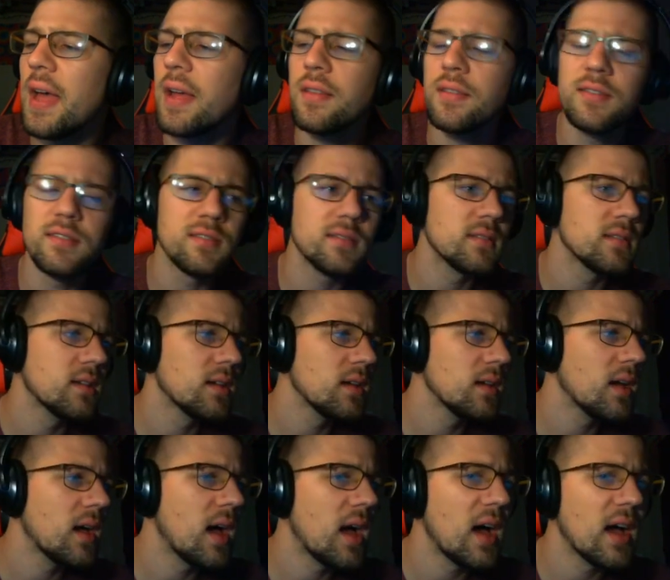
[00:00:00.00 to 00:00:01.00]
plates
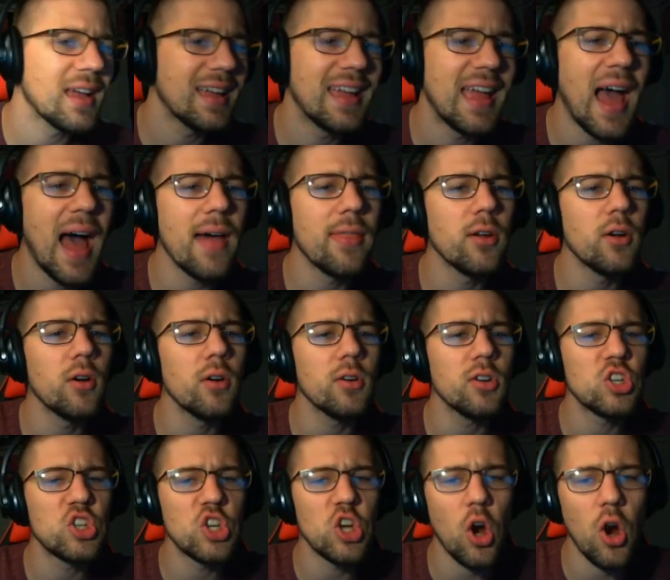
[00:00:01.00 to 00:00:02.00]
uh,
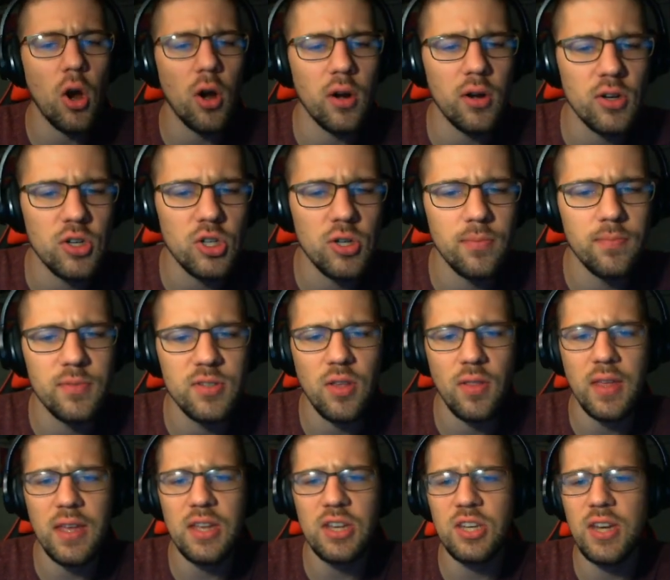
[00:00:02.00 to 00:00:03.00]
gather charge.
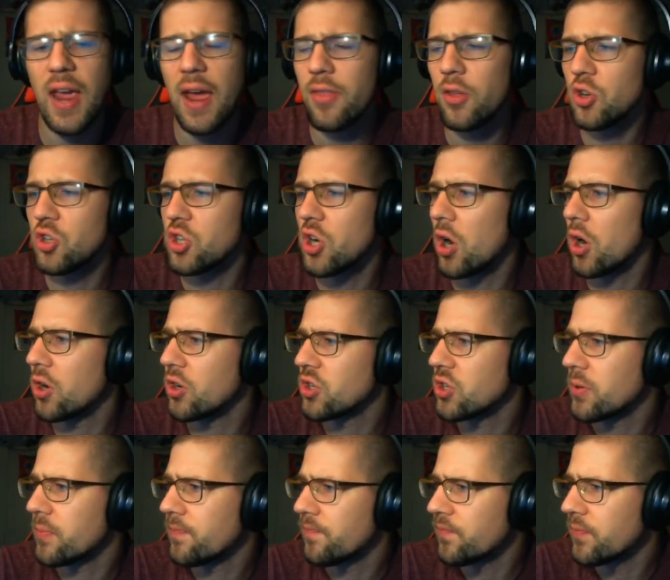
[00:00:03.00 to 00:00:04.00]
Gather charge.
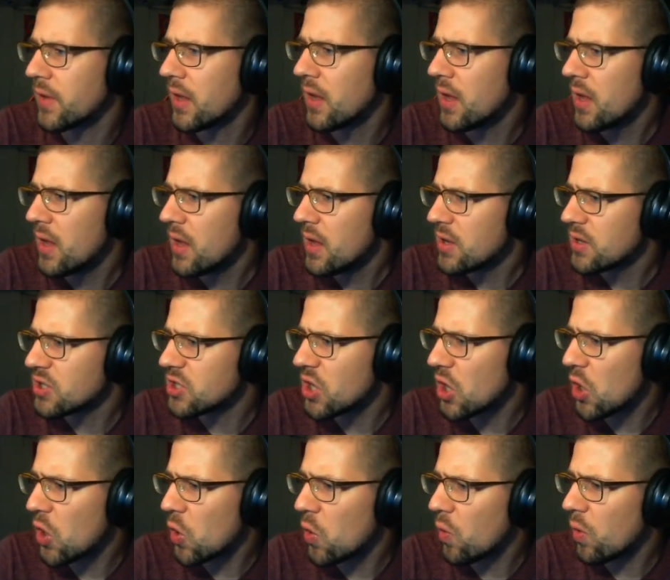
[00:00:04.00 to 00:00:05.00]

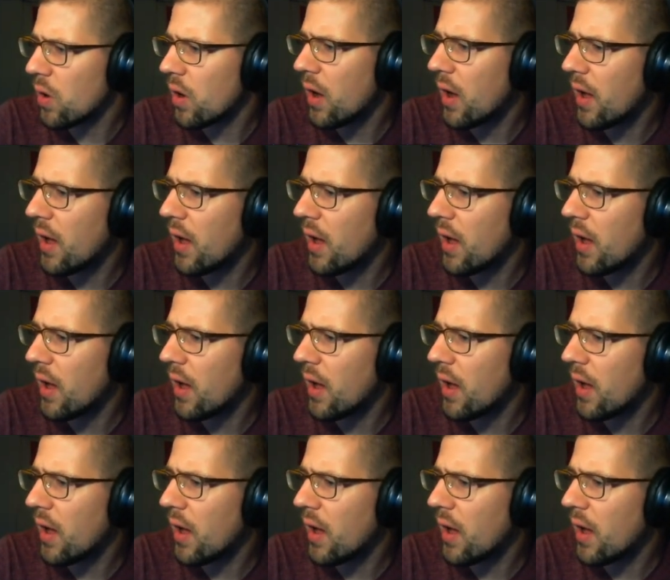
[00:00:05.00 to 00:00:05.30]
So